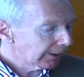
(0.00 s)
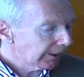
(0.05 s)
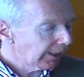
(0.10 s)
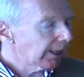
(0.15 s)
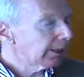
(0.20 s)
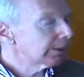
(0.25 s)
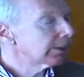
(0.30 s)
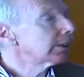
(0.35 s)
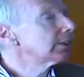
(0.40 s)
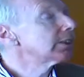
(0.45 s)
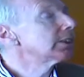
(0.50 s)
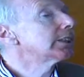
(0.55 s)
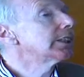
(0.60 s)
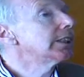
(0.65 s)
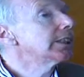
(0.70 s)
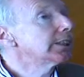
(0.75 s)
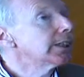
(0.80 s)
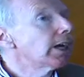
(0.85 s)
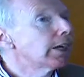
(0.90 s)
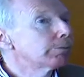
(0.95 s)
and
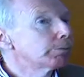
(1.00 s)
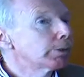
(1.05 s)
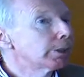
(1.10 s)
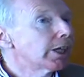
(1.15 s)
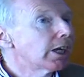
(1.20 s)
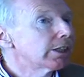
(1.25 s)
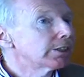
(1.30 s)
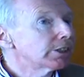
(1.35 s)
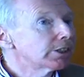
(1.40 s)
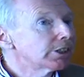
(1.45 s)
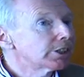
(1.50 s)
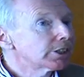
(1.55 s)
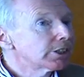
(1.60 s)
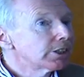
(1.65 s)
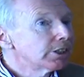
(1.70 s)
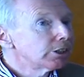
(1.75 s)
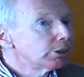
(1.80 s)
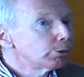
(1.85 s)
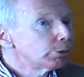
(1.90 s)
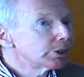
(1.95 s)
state apparatus,
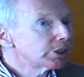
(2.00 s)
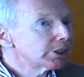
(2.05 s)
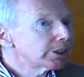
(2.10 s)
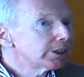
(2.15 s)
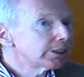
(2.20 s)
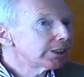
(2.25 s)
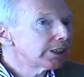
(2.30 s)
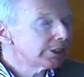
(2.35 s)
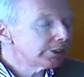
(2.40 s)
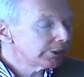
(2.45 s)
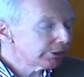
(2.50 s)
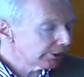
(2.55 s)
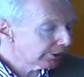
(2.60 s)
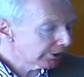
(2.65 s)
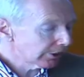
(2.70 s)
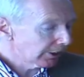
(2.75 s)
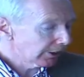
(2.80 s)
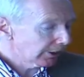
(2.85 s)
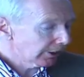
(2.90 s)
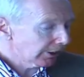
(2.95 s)
which continued
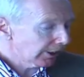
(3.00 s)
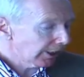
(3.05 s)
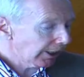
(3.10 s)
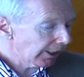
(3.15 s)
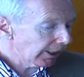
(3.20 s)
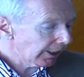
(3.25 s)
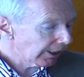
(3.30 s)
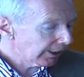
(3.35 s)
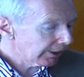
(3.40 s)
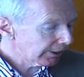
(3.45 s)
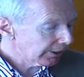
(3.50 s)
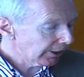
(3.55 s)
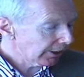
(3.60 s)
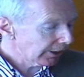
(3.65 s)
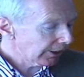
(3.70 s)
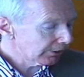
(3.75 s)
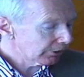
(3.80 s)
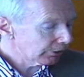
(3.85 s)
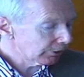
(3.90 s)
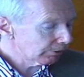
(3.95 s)

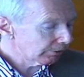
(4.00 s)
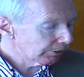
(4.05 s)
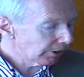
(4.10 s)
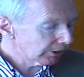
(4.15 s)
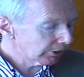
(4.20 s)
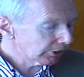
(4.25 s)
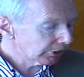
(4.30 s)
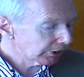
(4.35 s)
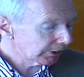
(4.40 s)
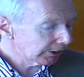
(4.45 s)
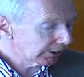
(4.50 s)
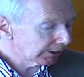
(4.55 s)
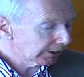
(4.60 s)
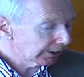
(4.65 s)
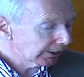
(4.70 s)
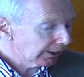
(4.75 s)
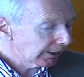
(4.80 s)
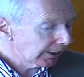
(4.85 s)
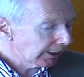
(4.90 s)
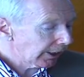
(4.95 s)
to function
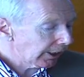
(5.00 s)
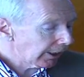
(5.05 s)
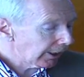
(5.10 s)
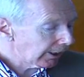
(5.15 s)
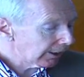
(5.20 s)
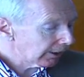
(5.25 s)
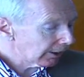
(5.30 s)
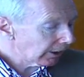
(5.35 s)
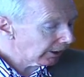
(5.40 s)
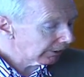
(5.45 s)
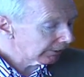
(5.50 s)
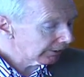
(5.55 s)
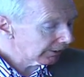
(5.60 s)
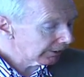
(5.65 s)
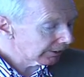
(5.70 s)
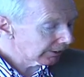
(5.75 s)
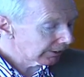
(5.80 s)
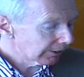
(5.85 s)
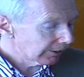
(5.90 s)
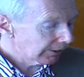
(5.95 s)
under
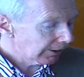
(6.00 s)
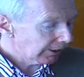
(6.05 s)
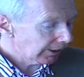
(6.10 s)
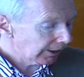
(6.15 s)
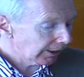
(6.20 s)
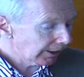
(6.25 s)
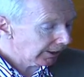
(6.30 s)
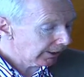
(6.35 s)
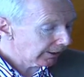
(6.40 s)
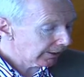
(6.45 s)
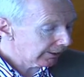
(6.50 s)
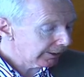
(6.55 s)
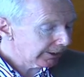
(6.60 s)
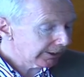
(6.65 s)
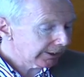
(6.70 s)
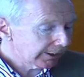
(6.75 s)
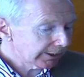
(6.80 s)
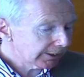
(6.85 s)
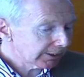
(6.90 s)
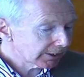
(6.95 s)

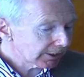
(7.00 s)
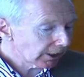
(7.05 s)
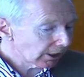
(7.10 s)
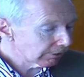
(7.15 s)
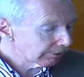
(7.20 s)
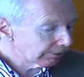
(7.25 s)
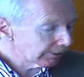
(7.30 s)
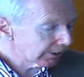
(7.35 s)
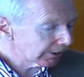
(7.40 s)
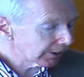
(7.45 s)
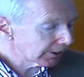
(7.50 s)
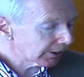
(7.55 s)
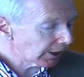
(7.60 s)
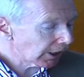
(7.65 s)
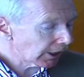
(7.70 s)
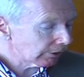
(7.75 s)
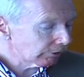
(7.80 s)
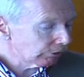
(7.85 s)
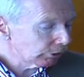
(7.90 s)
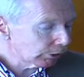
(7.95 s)
the surface. I
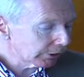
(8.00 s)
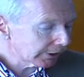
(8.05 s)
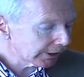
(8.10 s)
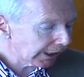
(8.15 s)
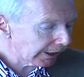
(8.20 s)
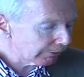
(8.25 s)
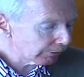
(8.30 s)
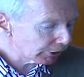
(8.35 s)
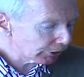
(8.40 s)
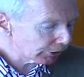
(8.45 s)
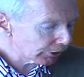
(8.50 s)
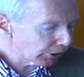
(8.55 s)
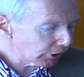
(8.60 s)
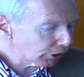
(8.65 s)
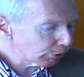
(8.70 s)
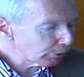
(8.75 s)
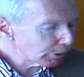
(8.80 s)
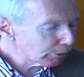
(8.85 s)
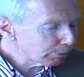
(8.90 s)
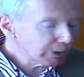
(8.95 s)
have no time to talk
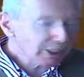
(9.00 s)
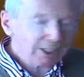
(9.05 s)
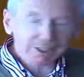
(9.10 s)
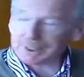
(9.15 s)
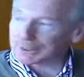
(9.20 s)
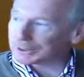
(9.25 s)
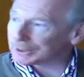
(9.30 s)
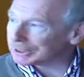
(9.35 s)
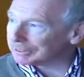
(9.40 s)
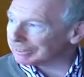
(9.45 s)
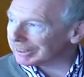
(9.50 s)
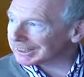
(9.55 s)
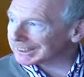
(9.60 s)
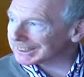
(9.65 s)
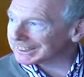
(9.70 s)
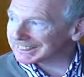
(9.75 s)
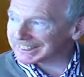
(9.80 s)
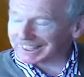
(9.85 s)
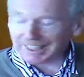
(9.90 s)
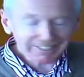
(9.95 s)
about Piața
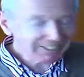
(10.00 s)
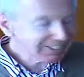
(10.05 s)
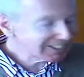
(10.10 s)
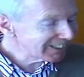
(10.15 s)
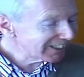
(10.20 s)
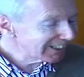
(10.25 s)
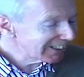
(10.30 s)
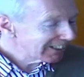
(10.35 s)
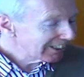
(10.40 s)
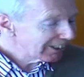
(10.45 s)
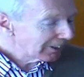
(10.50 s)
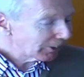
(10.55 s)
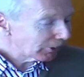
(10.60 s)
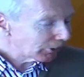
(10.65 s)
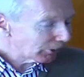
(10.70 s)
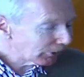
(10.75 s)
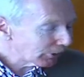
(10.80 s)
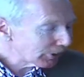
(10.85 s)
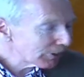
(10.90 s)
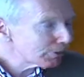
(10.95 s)
Universitate
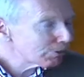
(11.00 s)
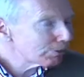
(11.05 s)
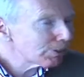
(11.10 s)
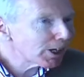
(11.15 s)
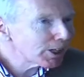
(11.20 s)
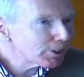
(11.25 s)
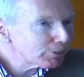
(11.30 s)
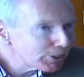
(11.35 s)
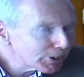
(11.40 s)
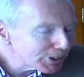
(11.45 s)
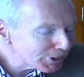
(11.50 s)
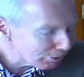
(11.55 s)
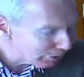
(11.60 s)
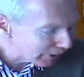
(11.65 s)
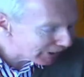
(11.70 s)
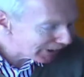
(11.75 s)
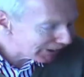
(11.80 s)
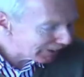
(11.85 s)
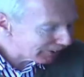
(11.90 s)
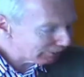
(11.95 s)
or the 5-year
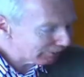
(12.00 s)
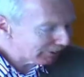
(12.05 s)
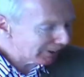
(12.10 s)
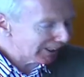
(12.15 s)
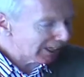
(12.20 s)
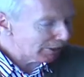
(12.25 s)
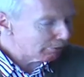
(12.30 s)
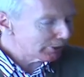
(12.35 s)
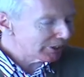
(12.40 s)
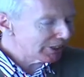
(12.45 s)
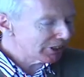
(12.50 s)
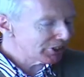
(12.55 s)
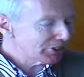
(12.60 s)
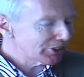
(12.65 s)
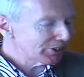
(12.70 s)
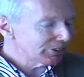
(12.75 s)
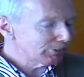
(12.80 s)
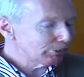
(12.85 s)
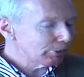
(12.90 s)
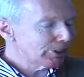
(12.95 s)
period of
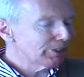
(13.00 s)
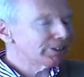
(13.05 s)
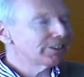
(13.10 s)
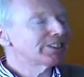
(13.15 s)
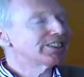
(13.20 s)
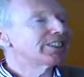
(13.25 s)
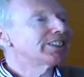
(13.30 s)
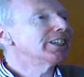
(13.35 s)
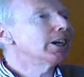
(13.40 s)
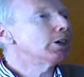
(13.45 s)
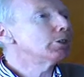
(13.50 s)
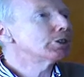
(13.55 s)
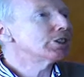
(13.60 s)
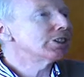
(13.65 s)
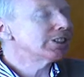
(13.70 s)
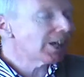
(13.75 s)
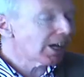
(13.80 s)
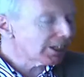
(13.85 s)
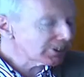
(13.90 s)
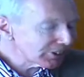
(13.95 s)
collaboration with the
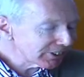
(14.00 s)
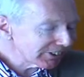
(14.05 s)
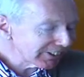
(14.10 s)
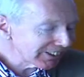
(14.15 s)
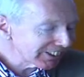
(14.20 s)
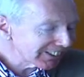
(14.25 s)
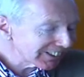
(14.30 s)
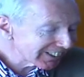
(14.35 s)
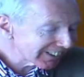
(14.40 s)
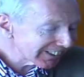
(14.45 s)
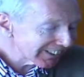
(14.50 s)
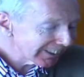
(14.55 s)
ultranationalist